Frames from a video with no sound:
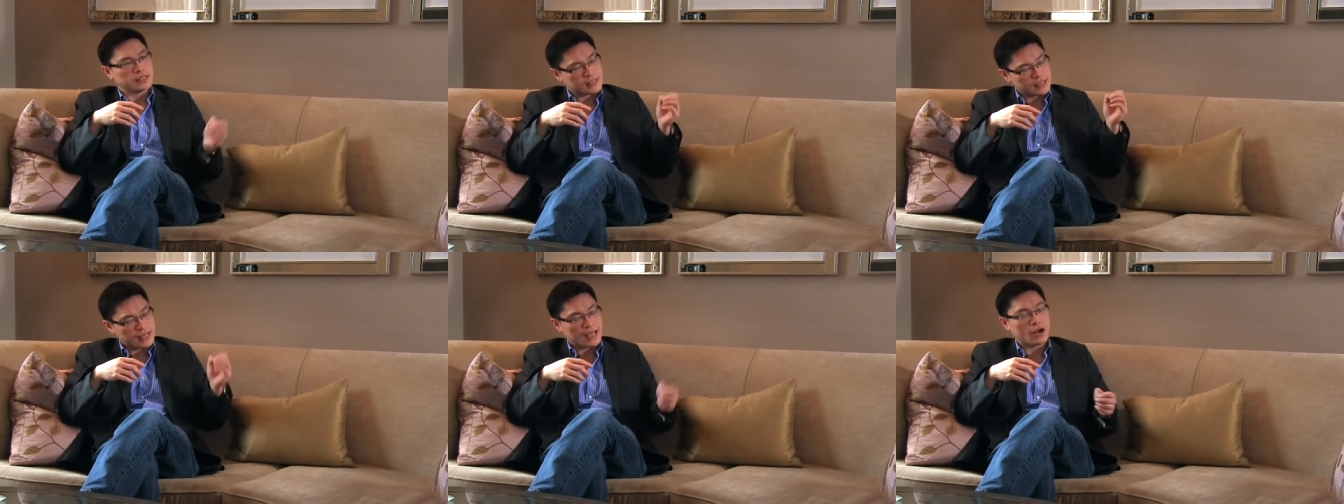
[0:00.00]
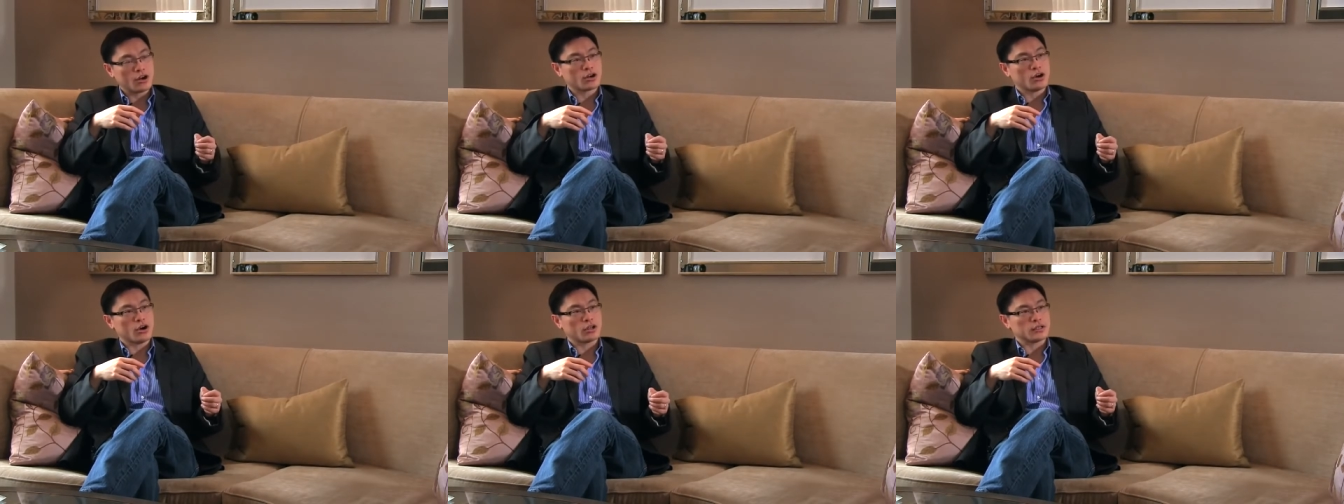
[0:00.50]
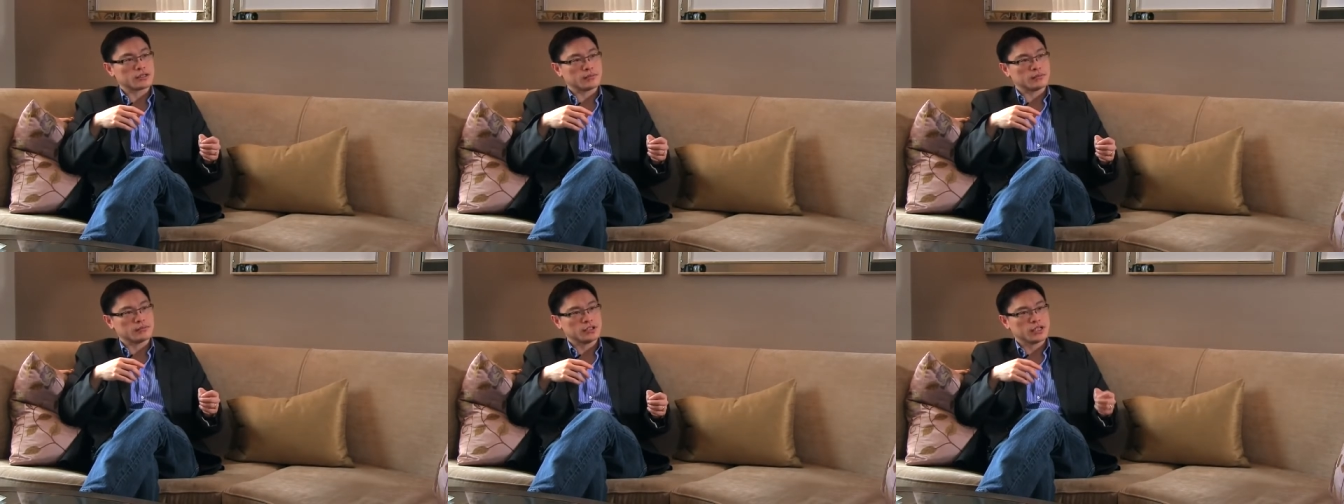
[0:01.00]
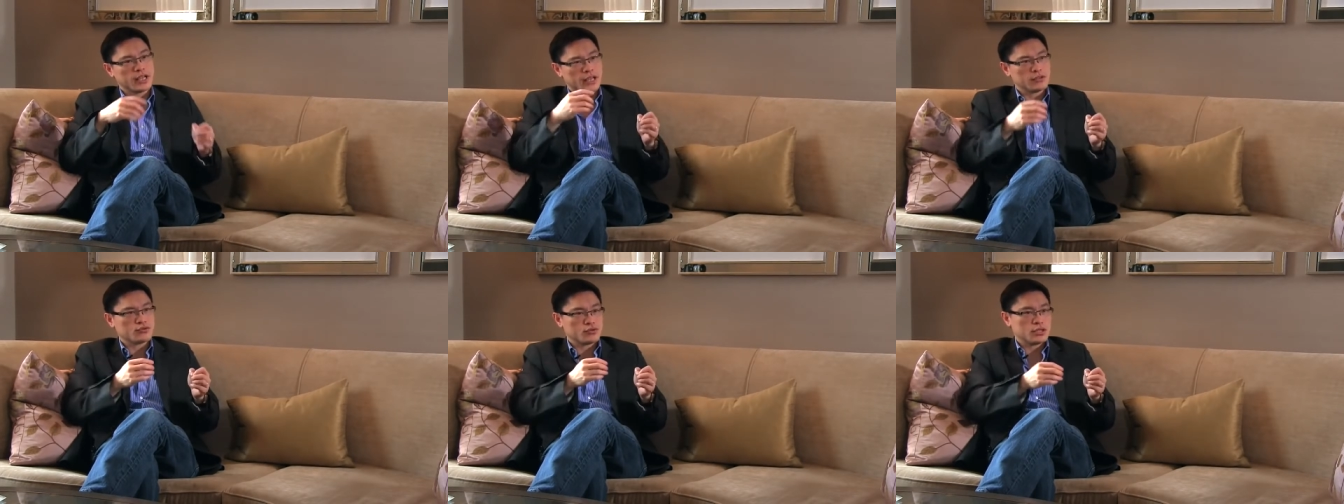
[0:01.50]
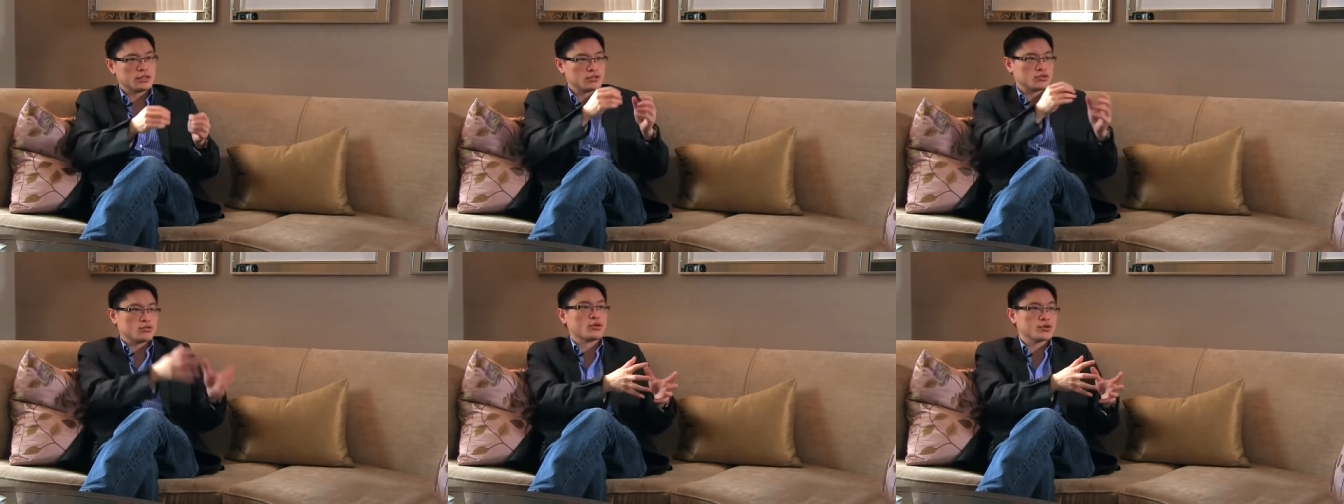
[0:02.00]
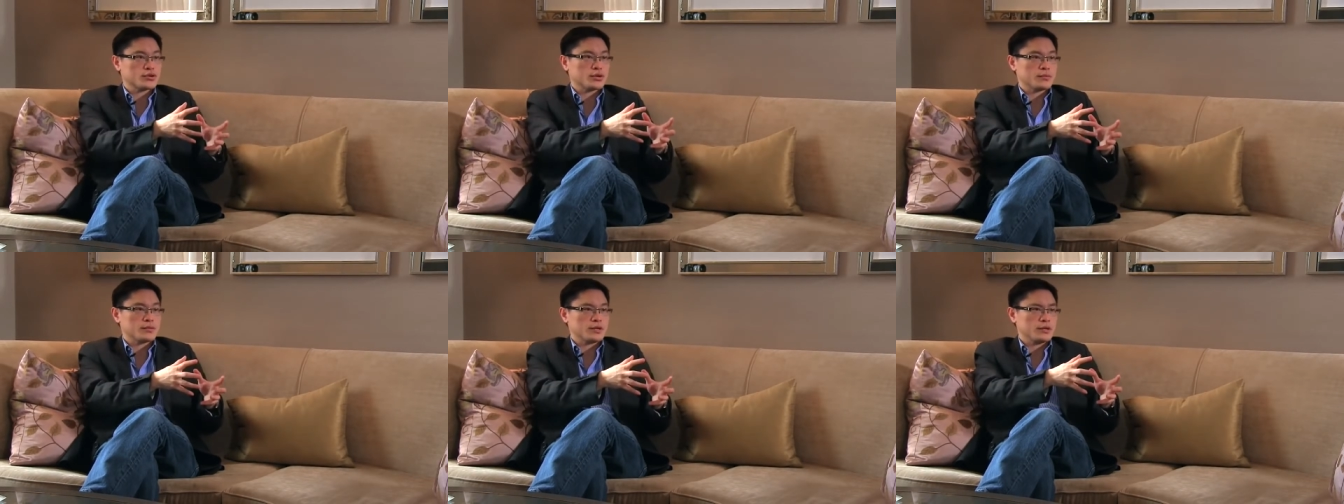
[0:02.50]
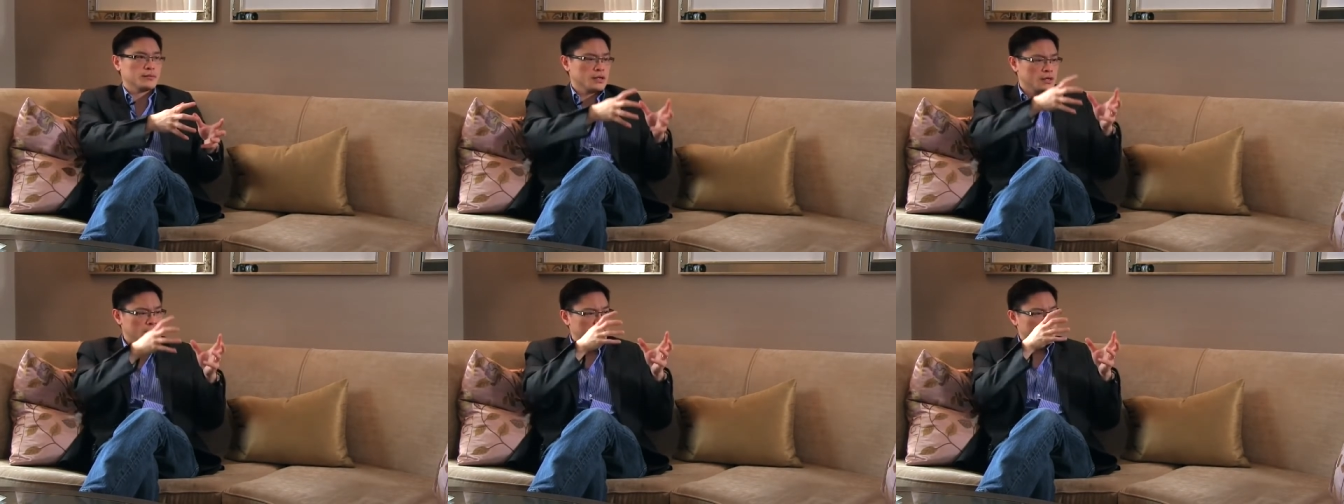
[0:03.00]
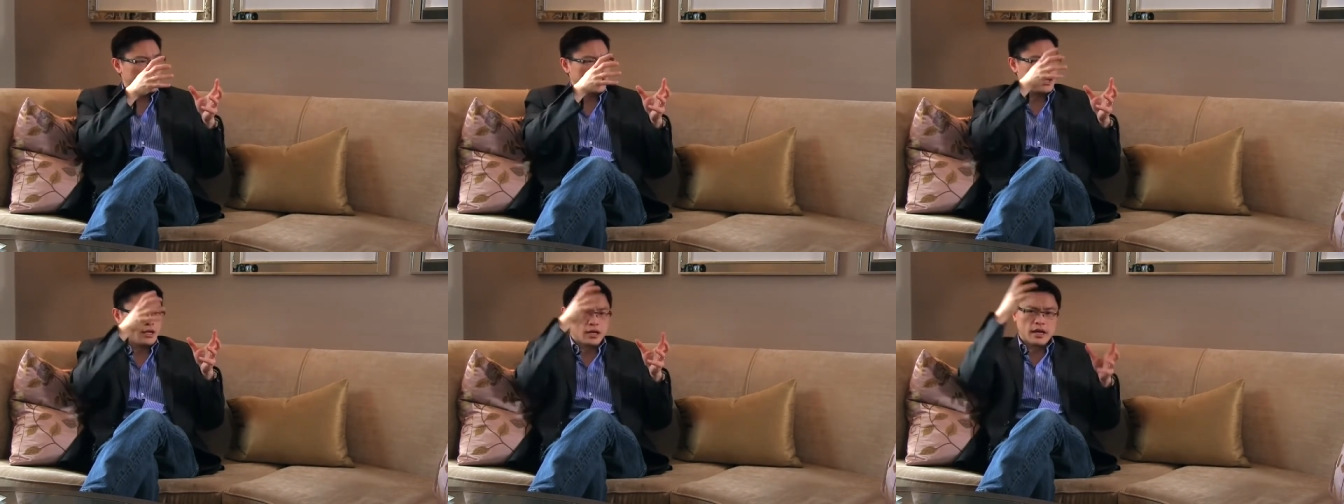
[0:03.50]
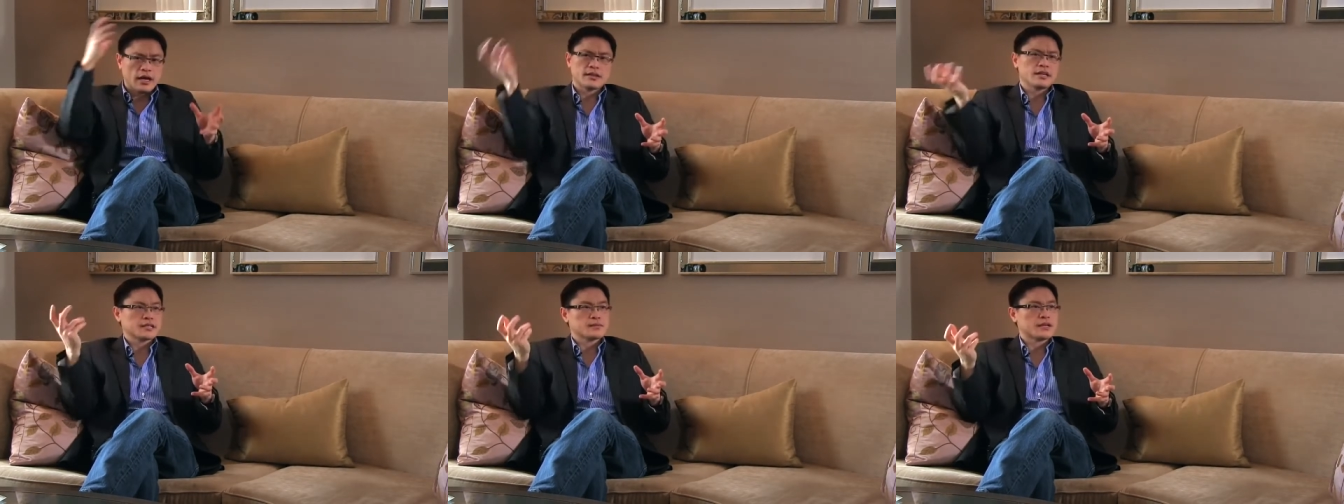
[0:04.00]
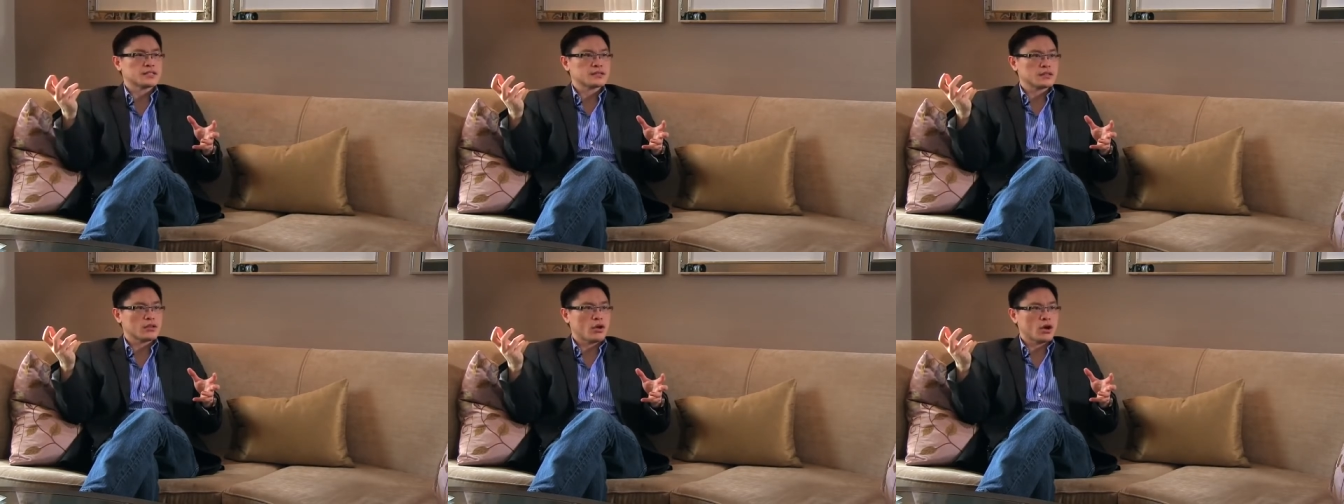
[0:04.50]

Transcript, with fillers: It's the alcoholism. You can't treat the short term thing at the expense of the